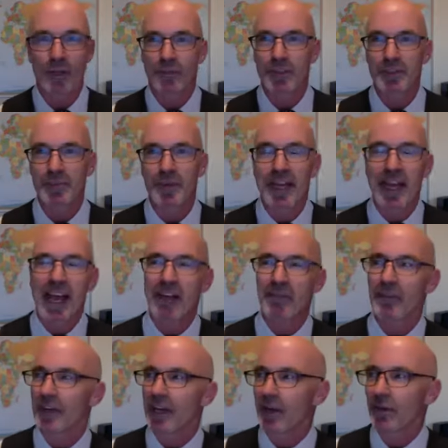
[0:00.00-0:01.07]
we spent half
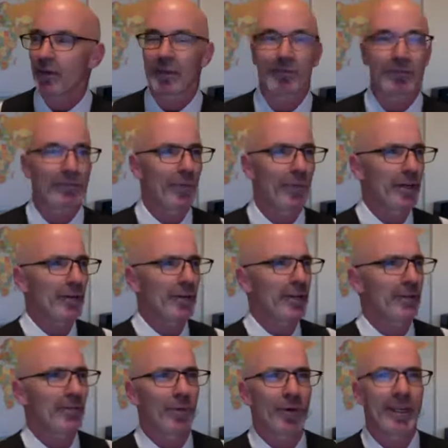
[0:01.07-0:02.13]
an hour
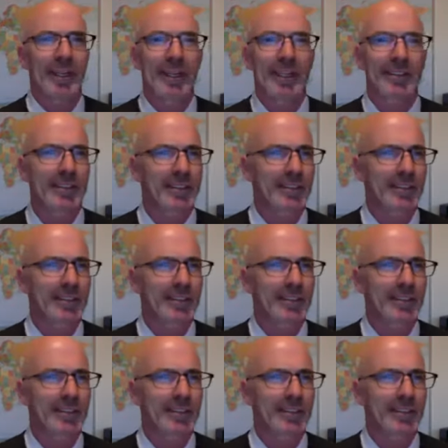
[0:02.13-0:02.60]
wondering where to get the